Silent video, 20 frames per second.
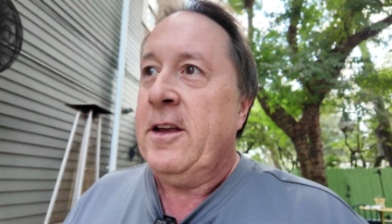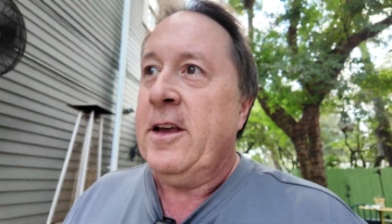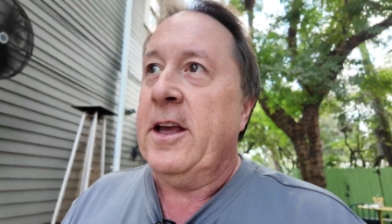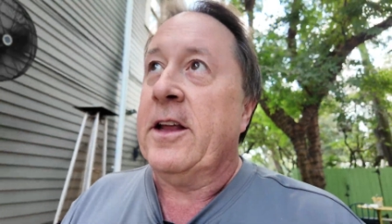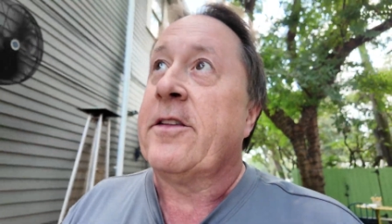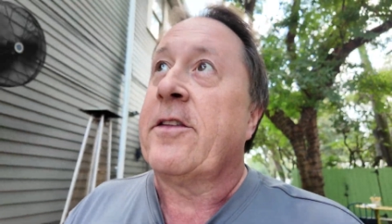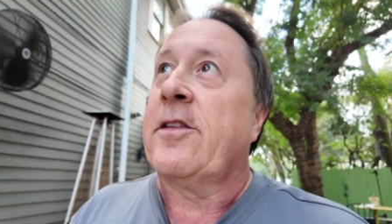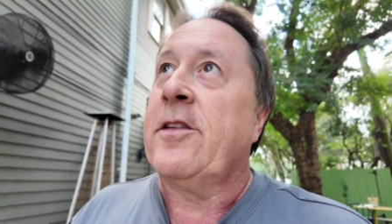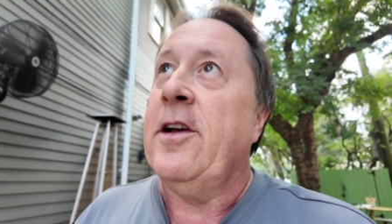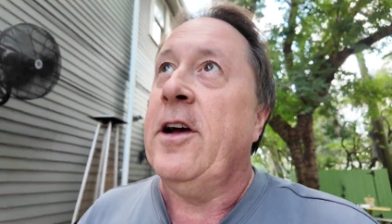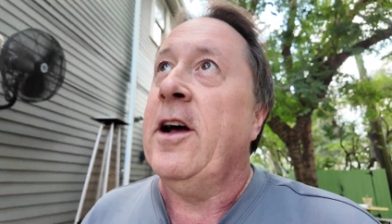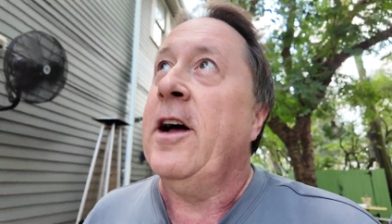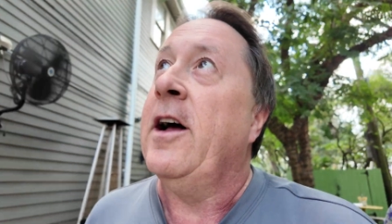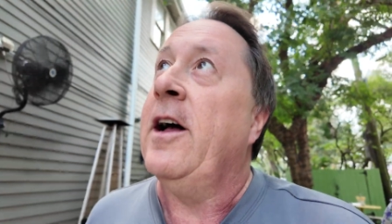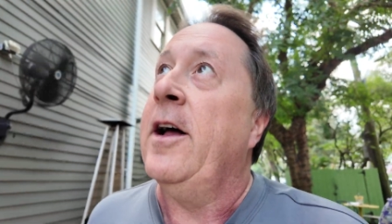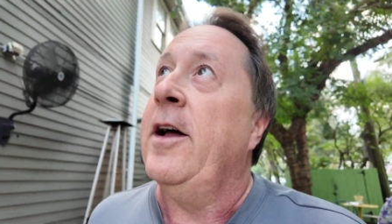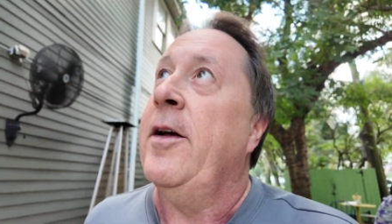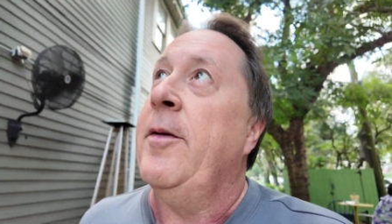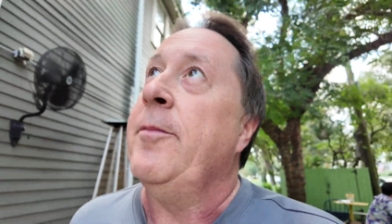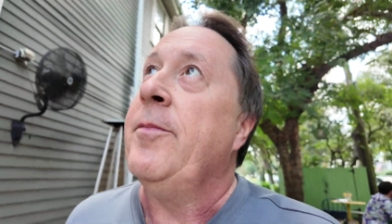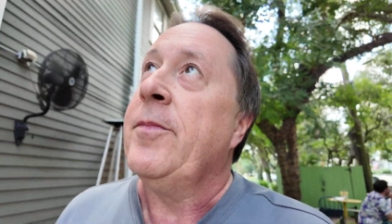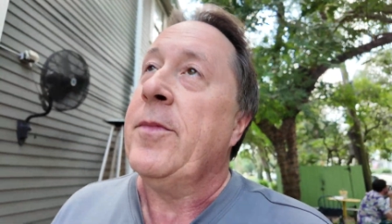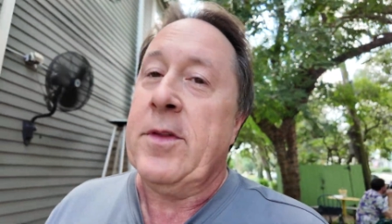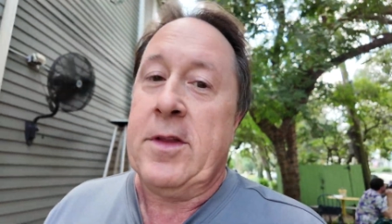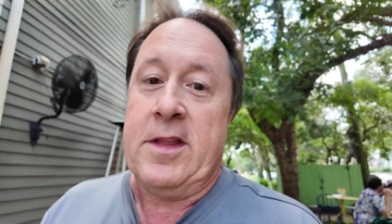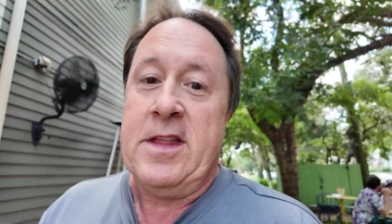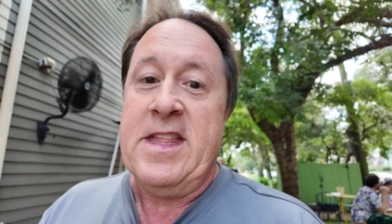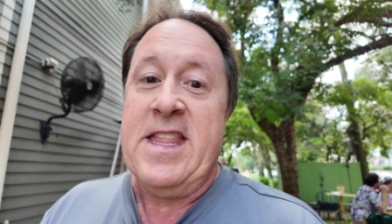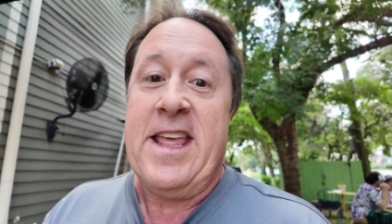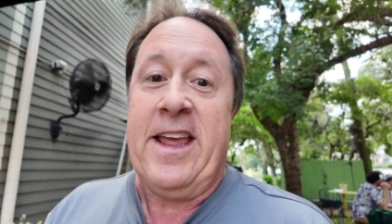It's uh,
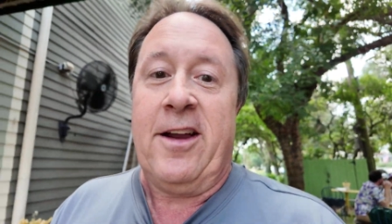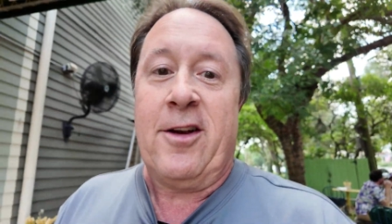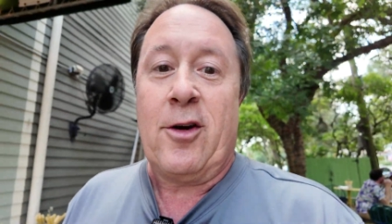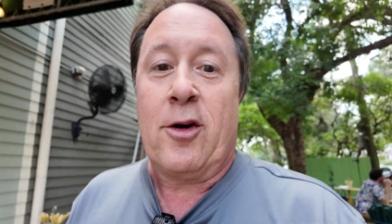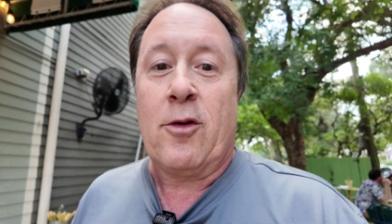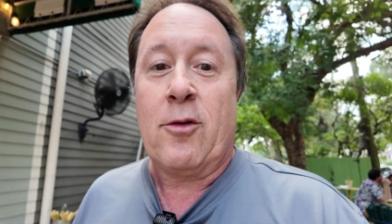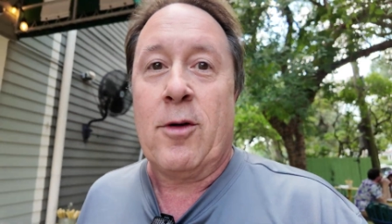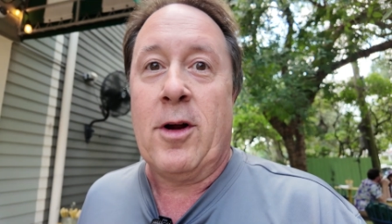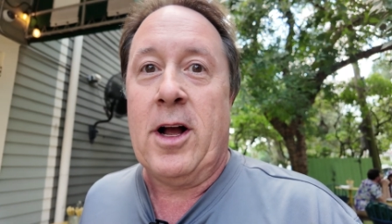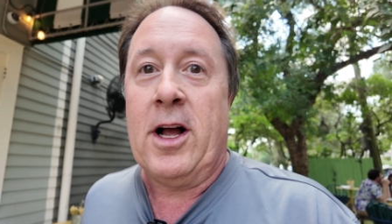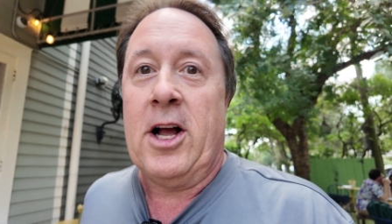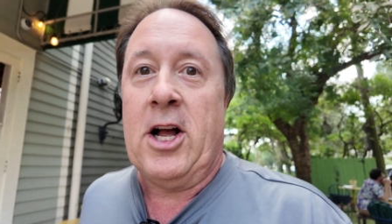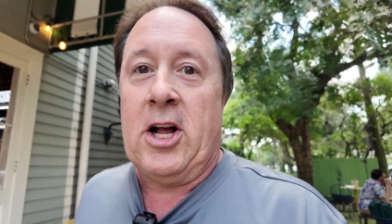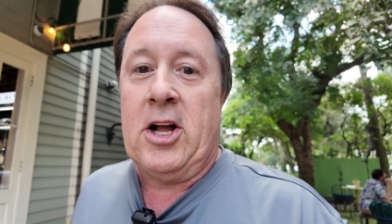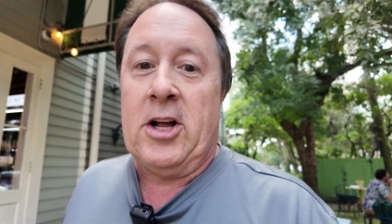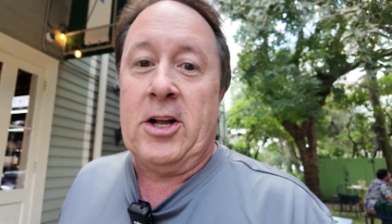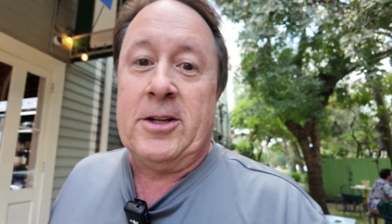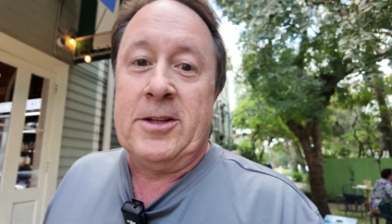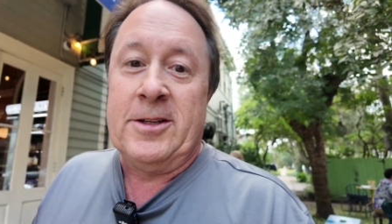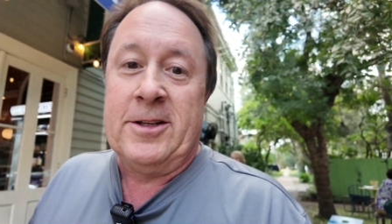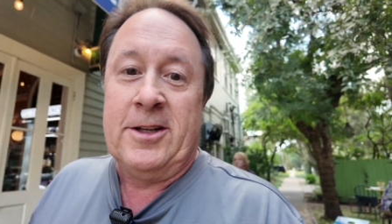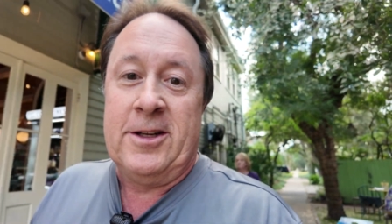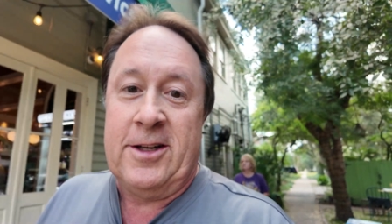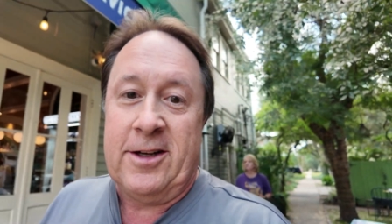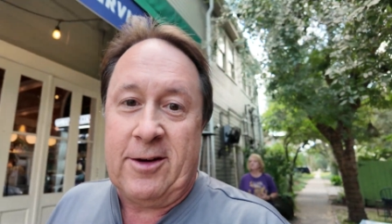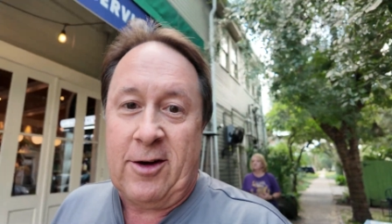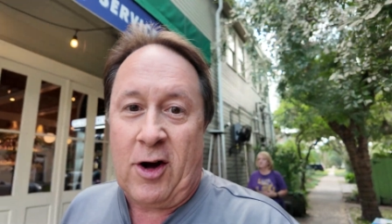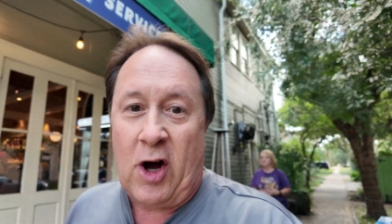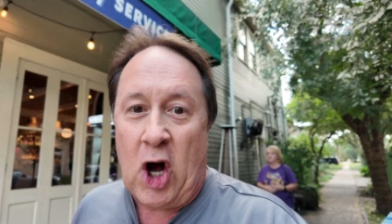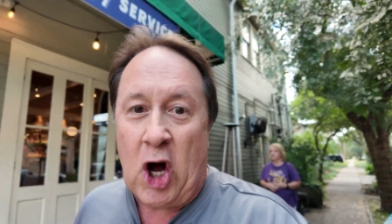near uh,
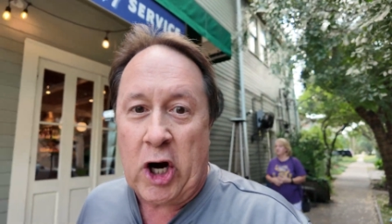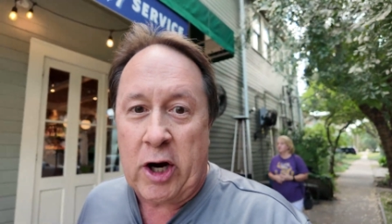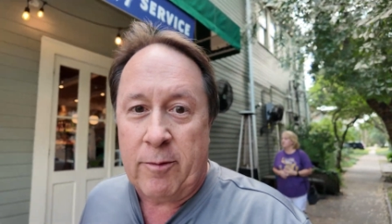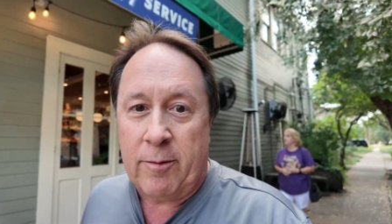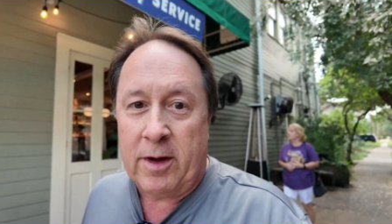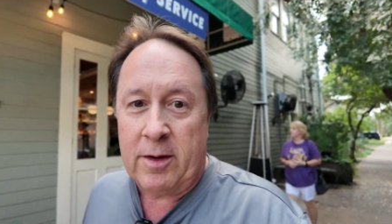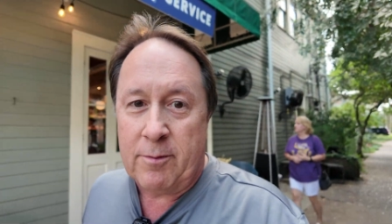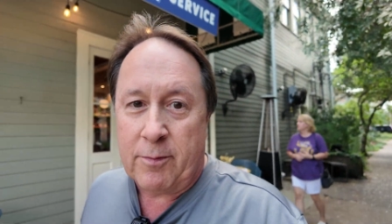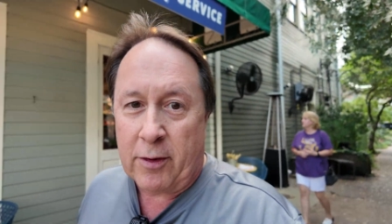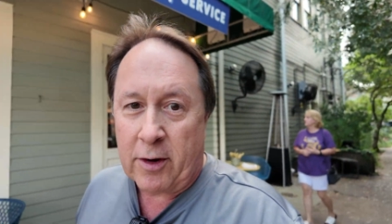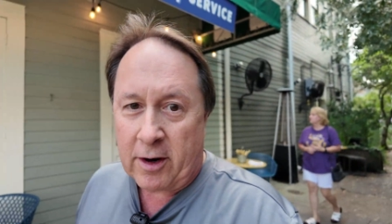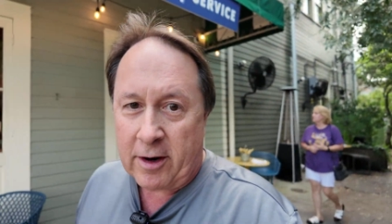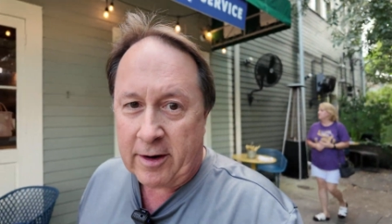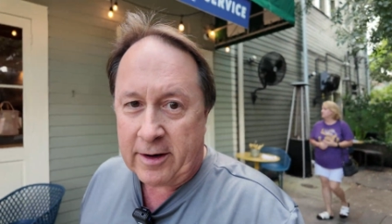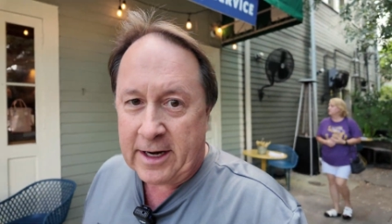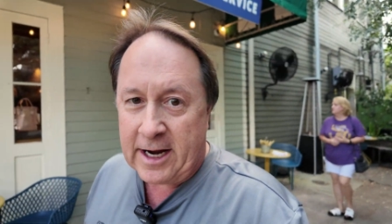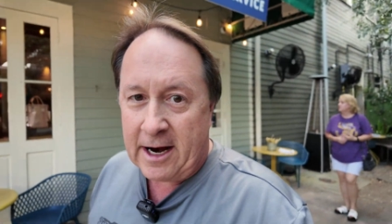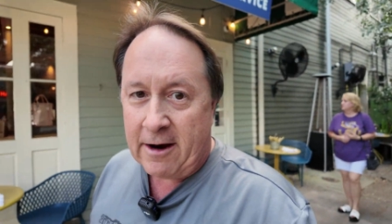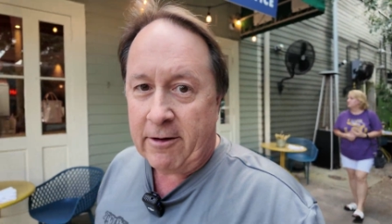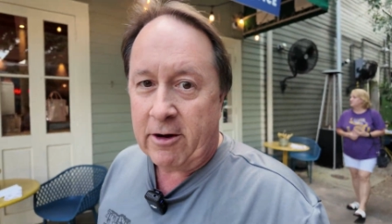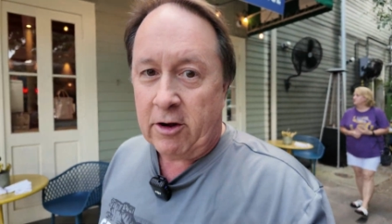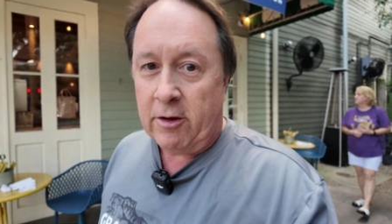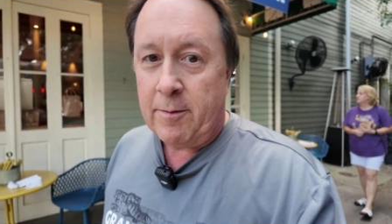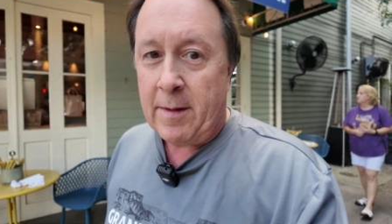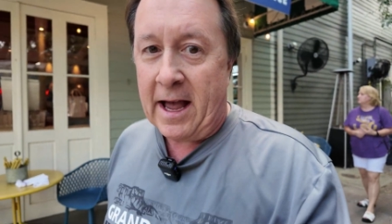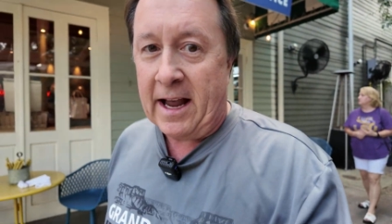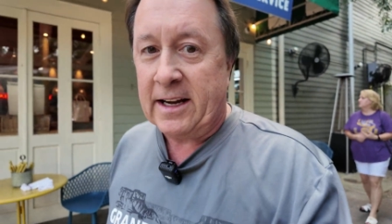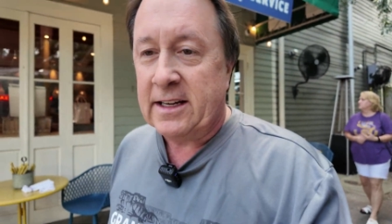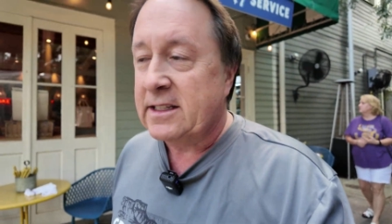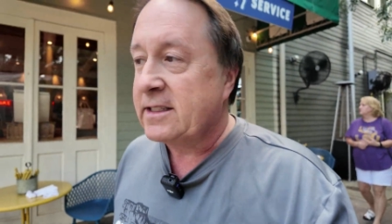Audubon Park area on
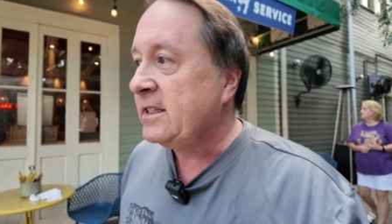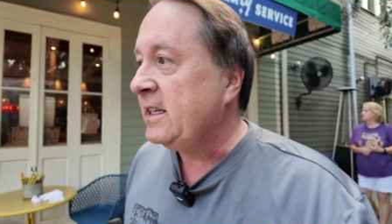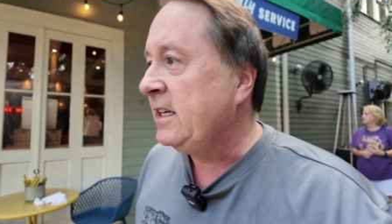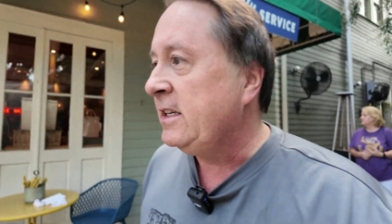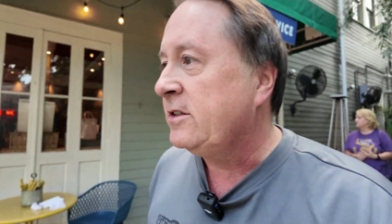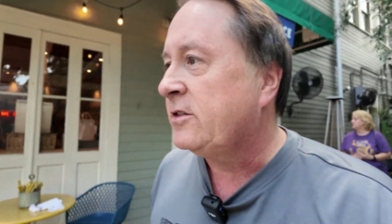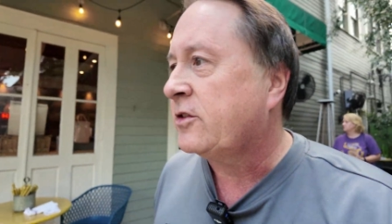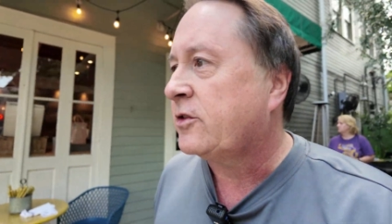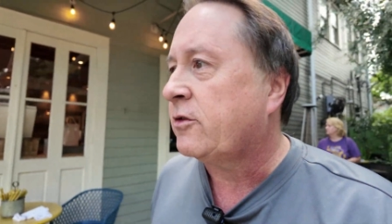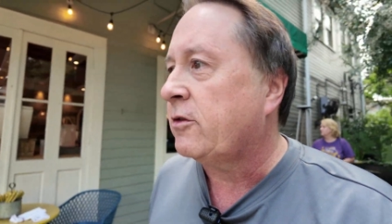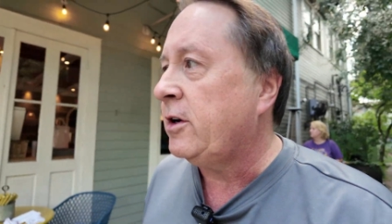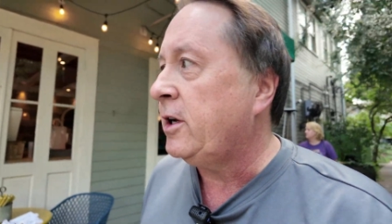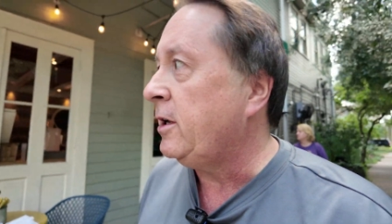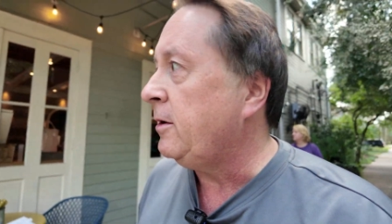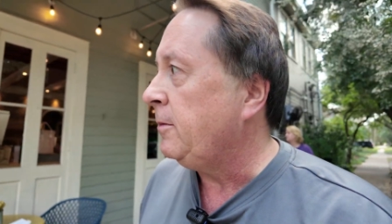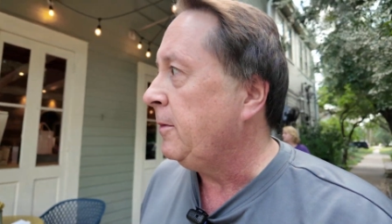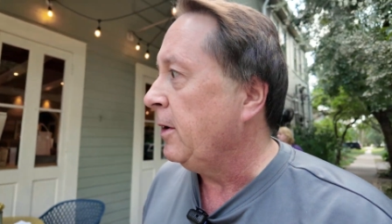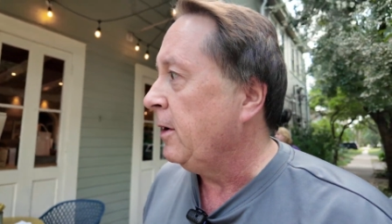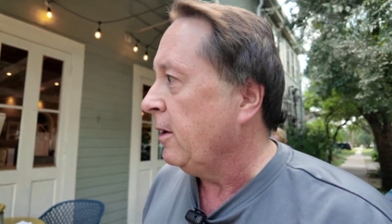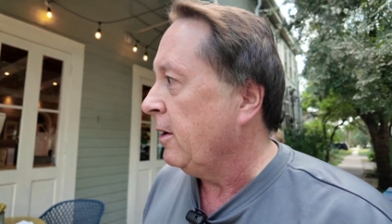Magazine Street.